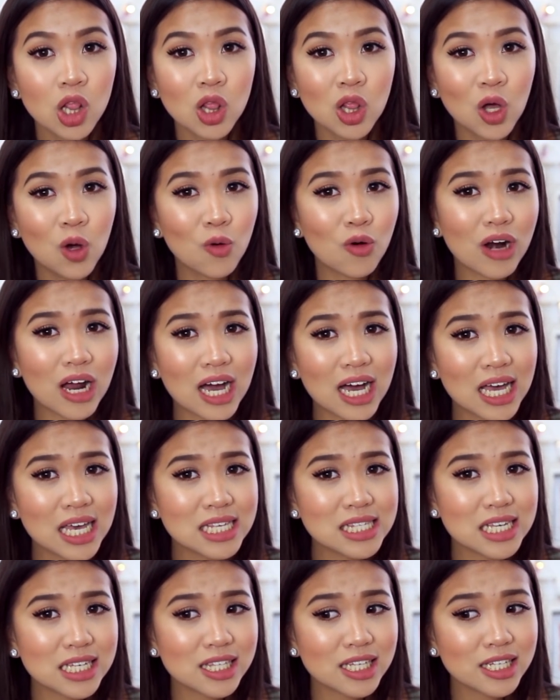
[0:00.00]
low
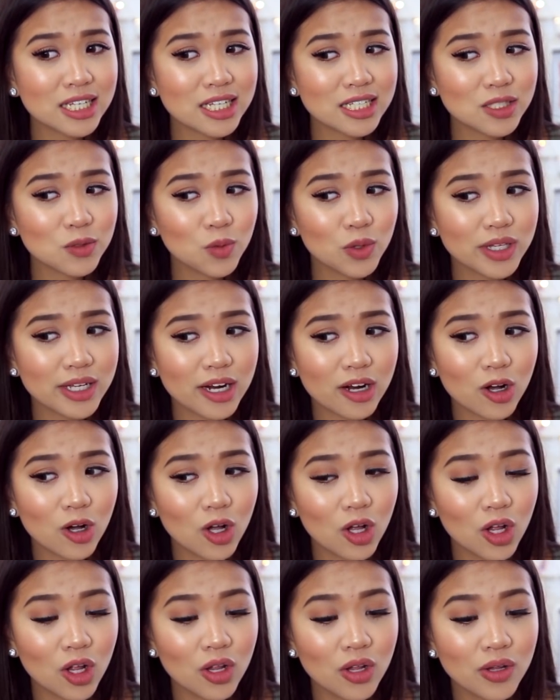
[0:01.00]
rise. I think that's what they're
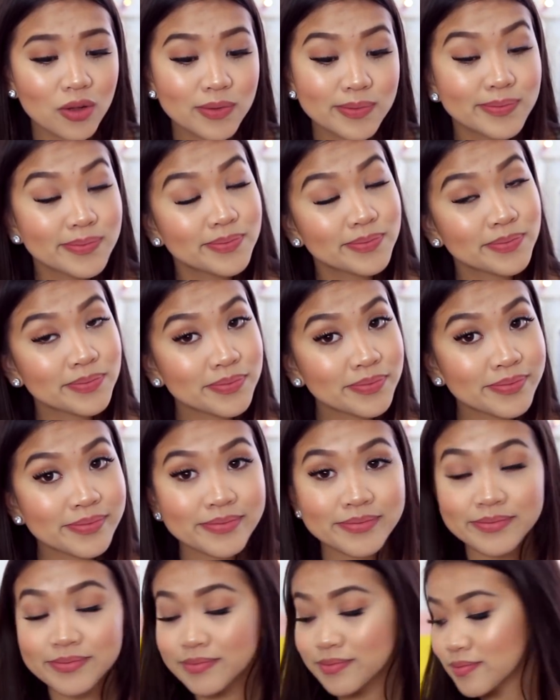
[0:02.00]
called.
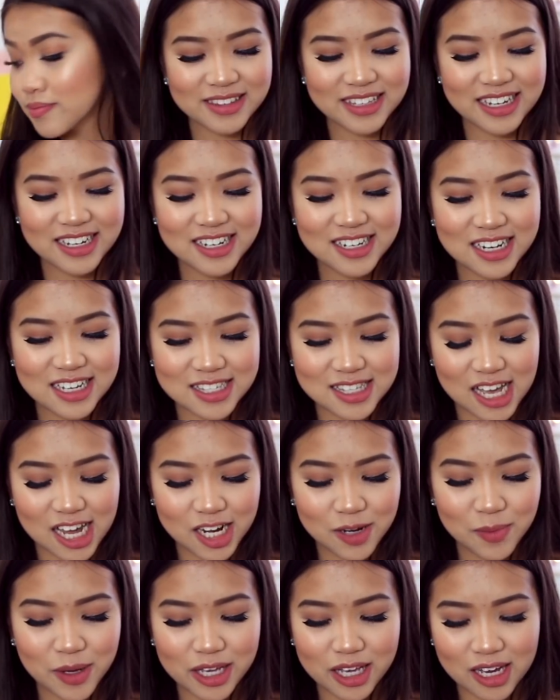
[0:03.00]
Then the next
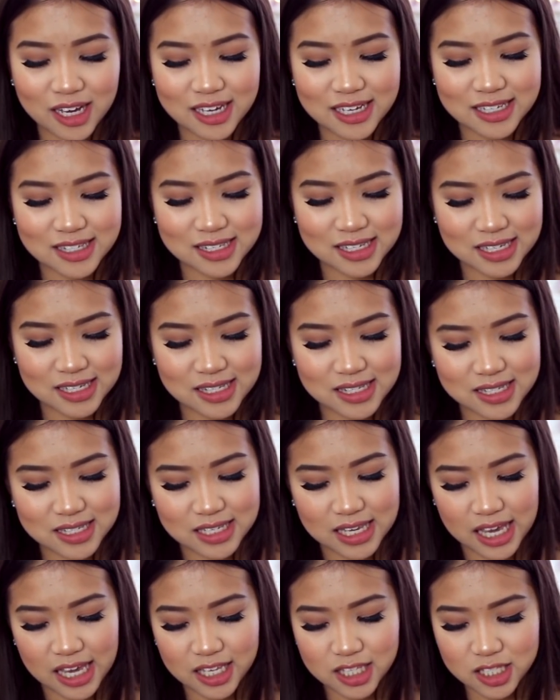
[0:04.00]
item I got is this
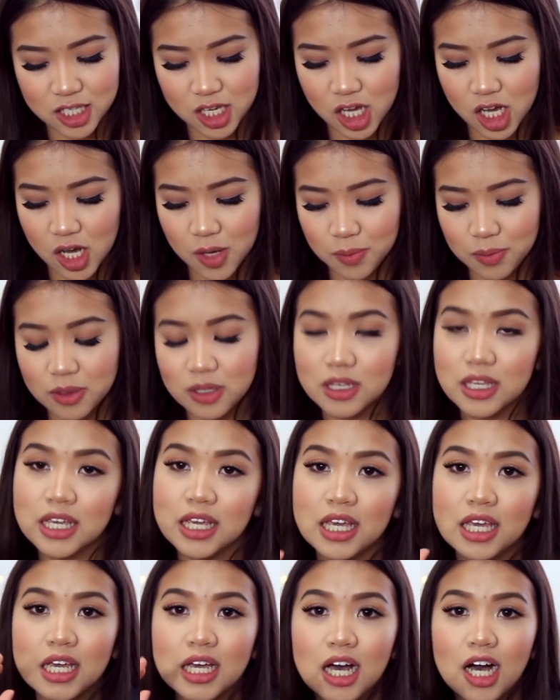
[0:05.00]
tank top
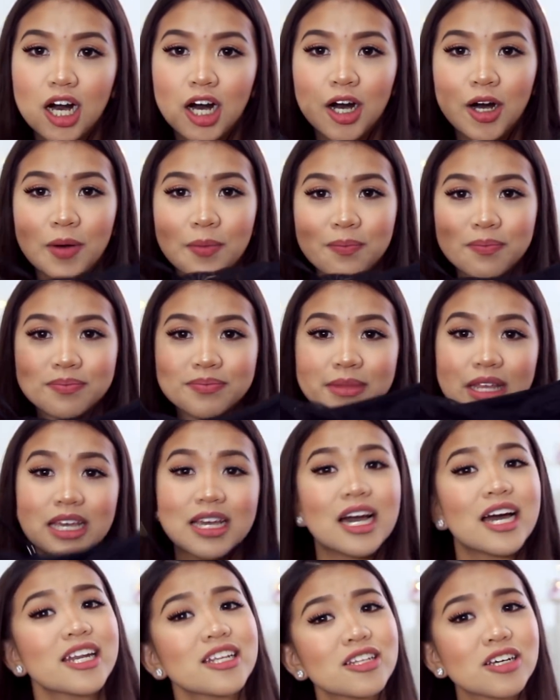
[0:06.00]
looking. It
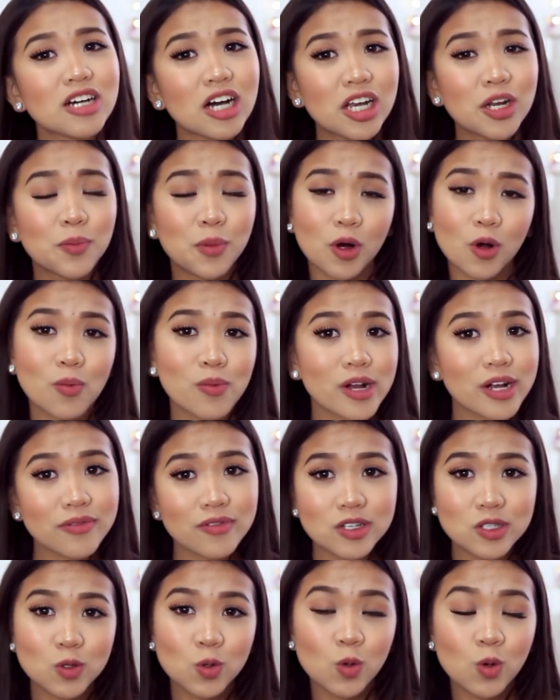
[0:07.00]
kind of look inappropriate
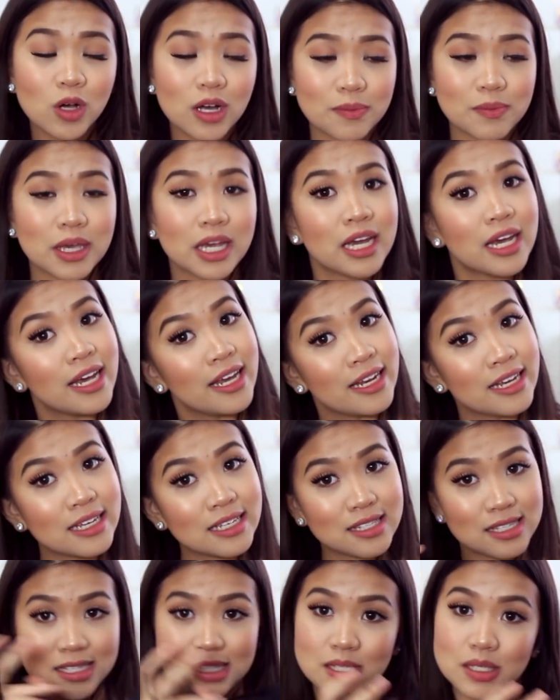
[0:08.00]
for school. I mean, it
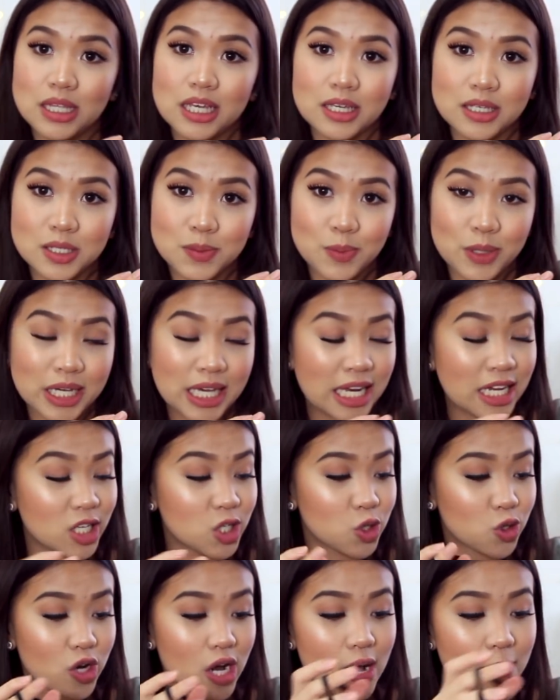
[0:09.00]
is. It's like spaghetti
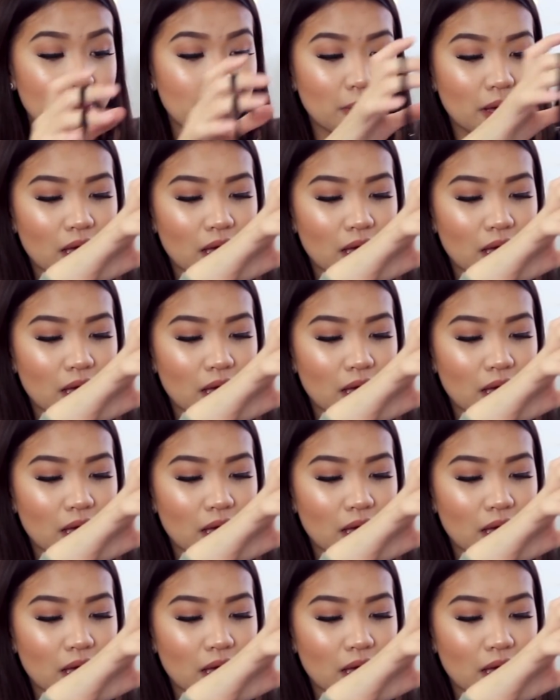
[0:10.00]
strap,